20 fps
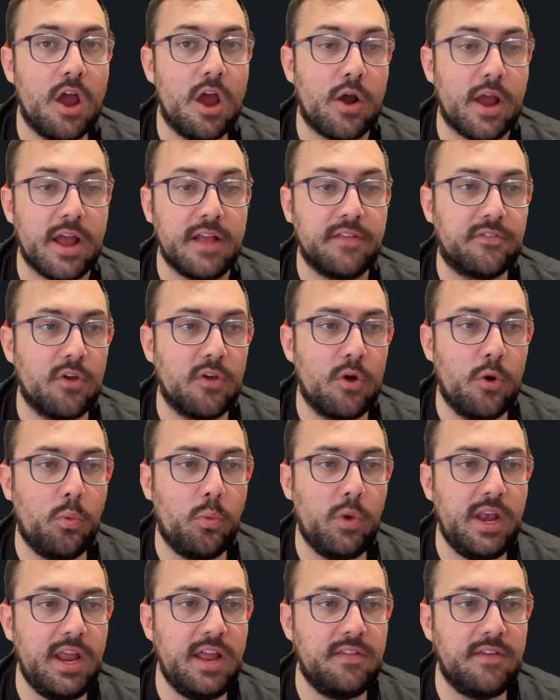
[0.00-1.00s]
right. So
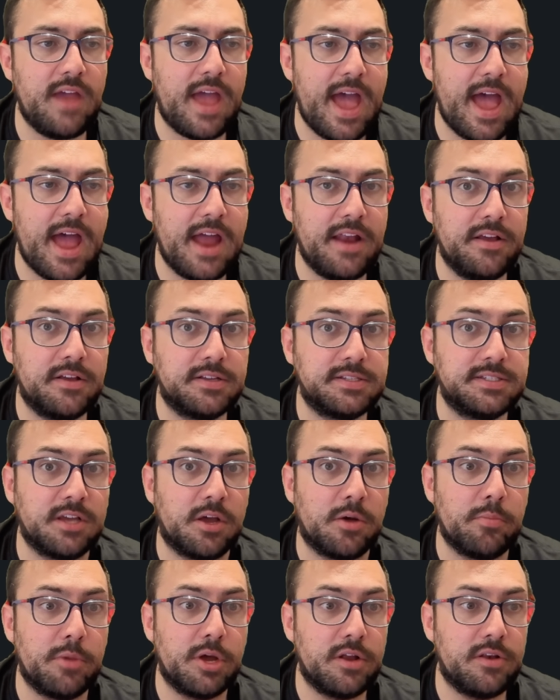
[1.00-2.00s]
we need to add
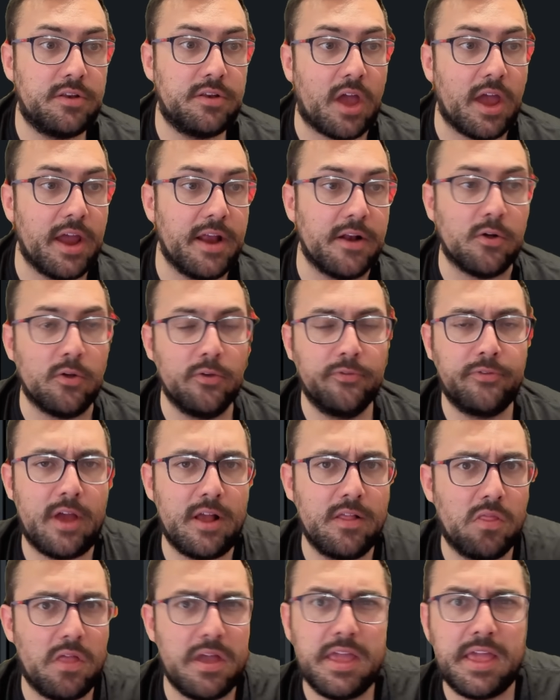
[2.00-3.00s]
some titles. I
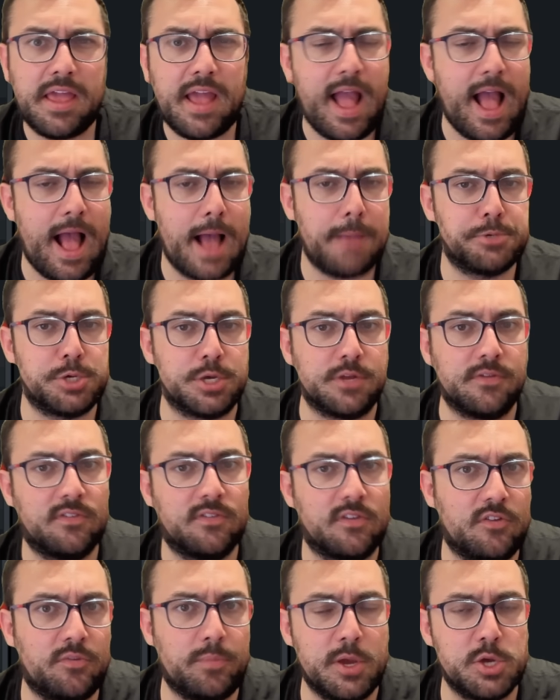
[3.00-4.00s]
like captions,
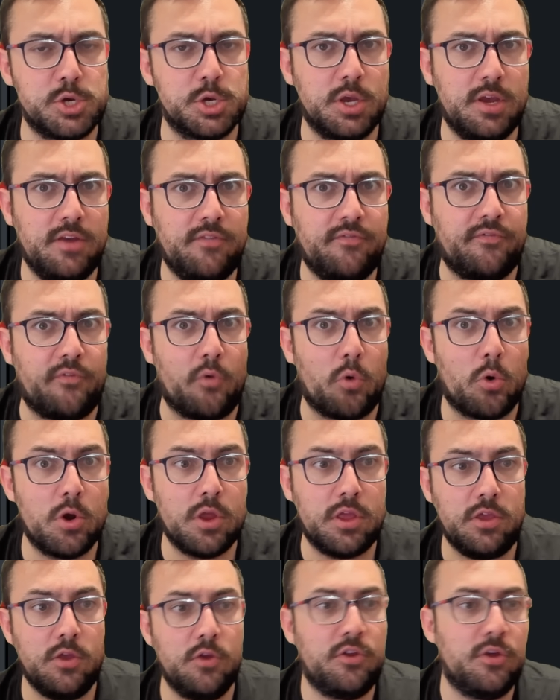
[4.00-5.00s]
especially for
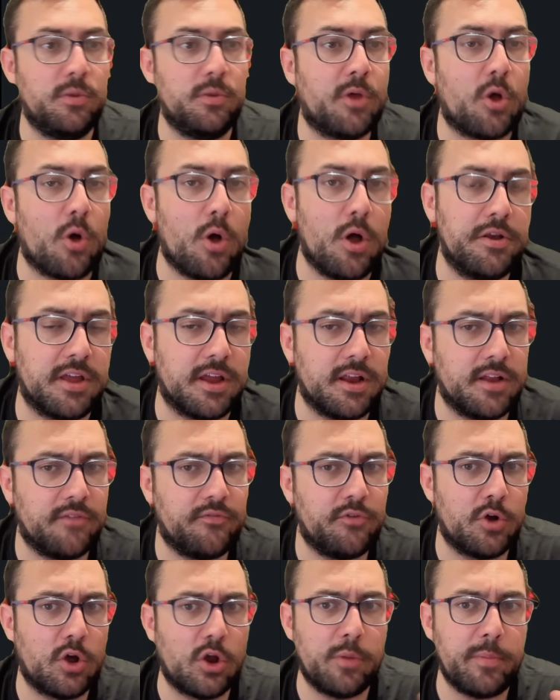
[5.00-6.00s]
YouTube content. If
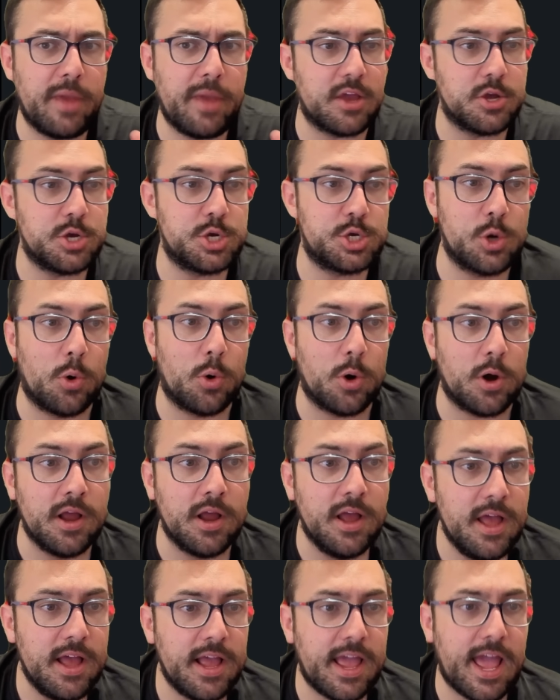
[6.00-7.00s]
you're going to make it
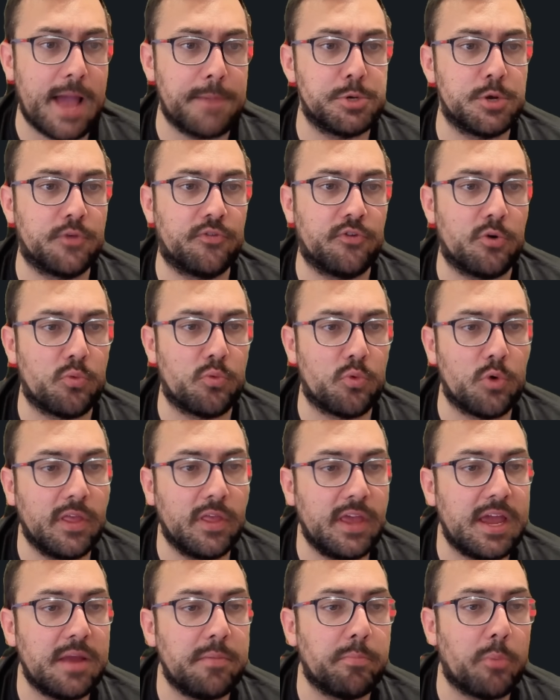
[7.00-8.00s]
short, captions are
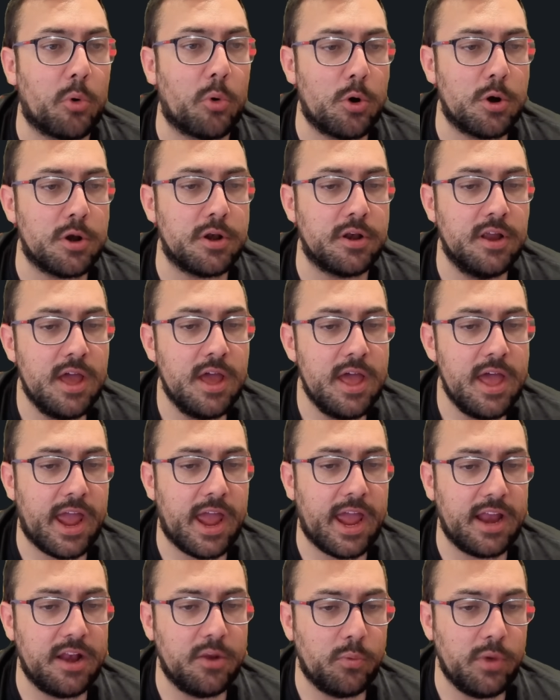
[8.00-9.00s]
really important
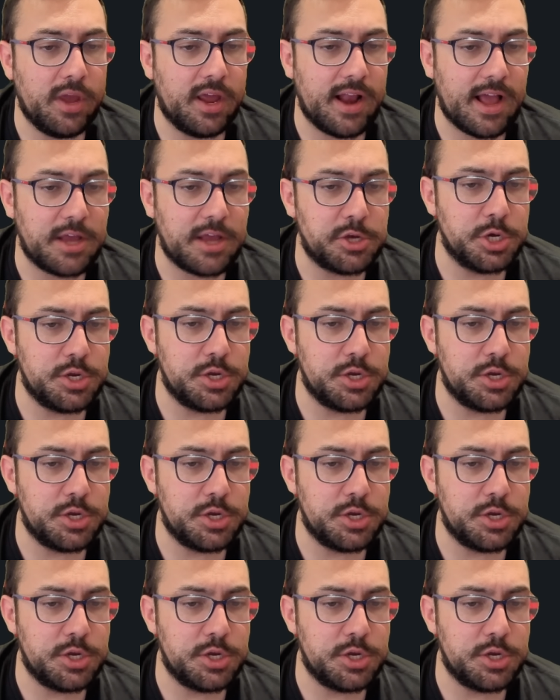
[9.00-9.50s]
and we can actually